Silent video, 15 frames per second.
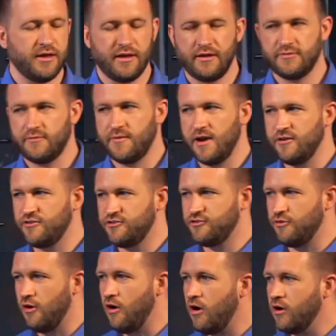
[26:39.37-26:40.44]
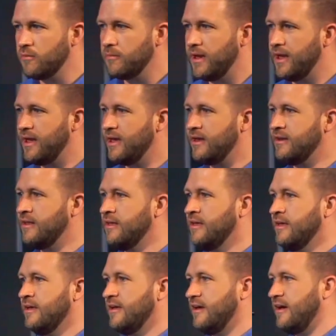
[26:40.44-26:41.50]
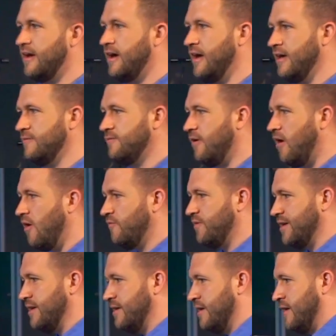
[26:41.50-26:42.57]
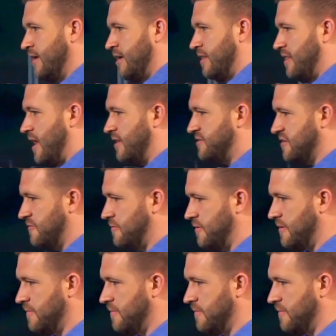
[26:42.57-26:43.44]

He's a very strong man, uh, involved in lots of